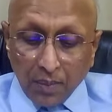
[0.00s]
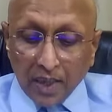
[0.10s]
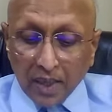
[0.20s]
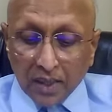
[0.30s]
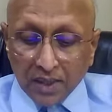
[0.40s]

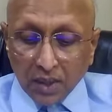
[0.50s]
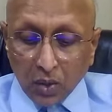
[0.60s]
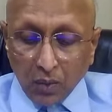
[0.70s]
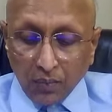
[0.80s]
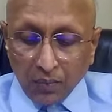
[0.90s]
Fetal
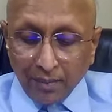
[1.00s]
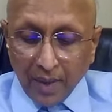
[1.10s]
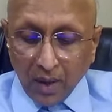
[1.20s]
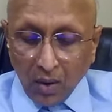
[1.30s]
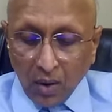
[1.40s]
syncope
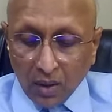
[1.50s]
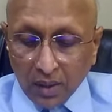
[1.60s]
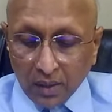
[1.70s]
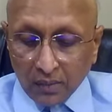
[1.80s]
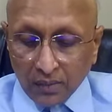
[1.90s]
may
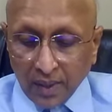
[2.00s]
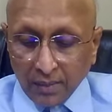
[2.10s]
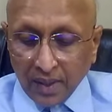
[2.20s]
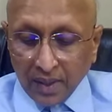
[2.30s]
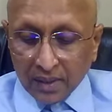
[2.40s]
occur
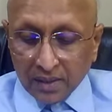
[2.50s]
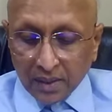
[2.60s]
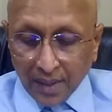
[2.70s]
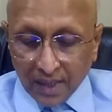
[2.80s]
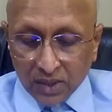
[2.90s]
when being
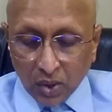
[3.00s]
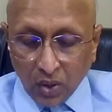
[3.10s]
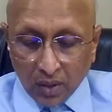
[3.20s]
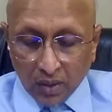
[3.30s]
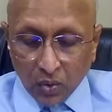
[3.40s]
raised
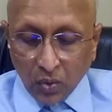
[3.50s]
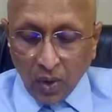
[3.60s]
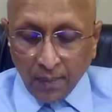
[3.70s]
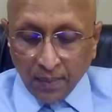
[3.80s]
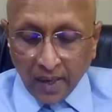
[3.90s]
or to
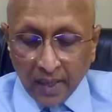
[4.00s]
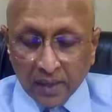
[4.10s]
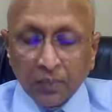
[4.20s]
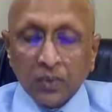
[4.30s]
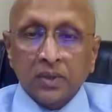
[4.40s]

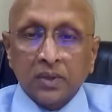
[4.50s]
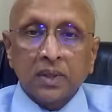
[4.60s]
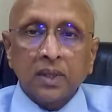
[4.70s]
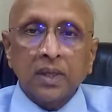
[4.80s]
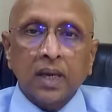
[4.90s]
upright
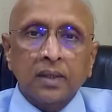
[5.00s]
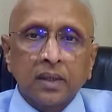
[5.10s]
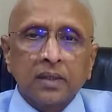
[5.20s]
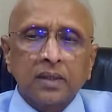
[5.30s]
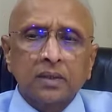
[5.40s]
position,
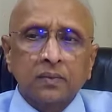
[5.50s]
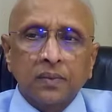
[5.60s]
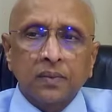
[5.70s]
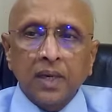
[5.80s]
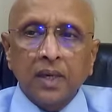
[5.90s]
and this is
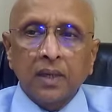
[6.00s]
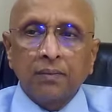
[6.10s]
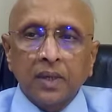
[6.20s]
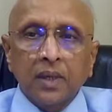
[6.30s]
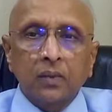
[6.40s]
very
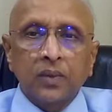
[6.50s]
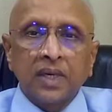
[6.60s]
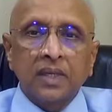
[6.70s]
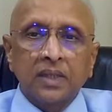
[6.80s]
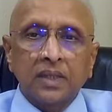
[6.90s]
typical
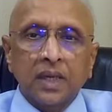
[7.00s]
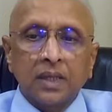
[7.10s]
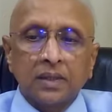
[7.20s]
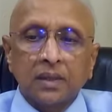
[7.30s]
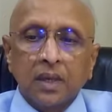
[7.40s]
with digitalis.